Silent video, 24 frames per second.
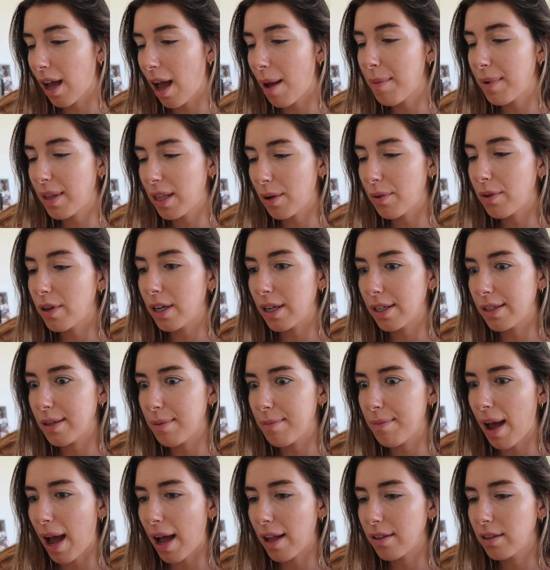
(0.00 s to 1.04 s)
I mean, there were goods
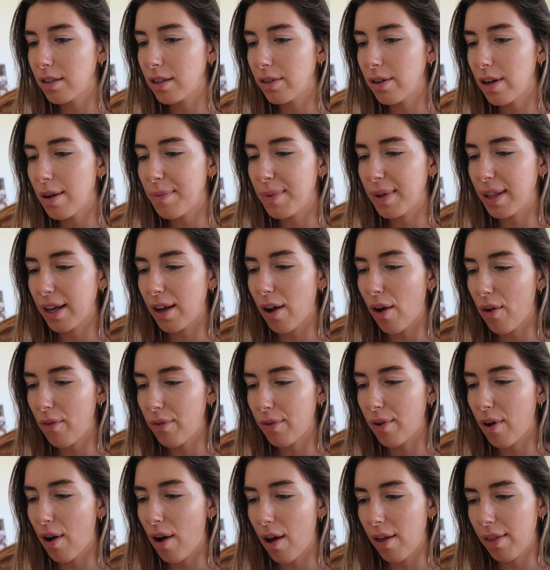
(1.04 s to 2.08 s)
and bads to it, but like
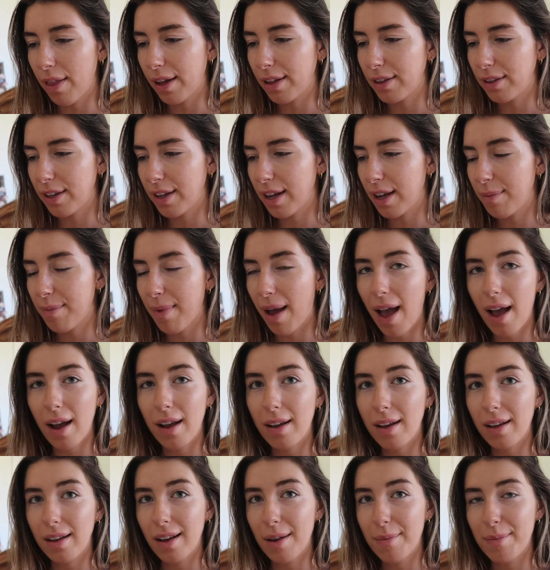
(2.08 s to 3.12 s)
overall, like looking
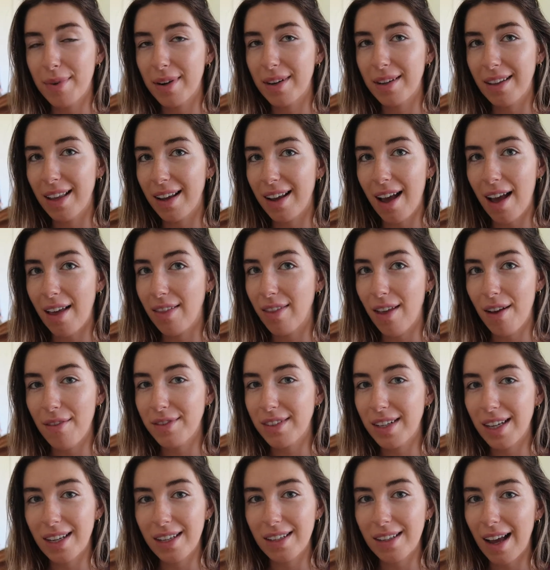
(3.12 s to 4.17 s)
back, I'm like, I
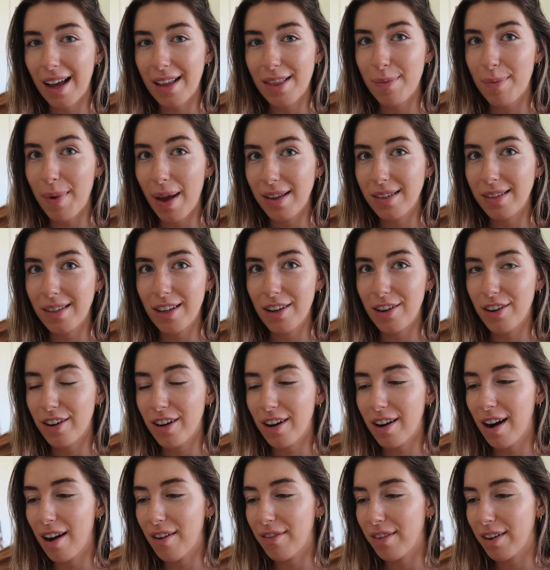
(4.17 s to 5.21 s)
loved it. I had the best senior
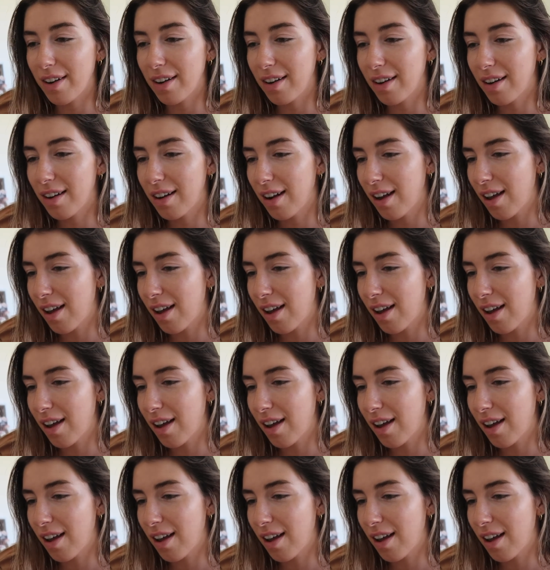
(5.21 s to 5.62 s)
year ever.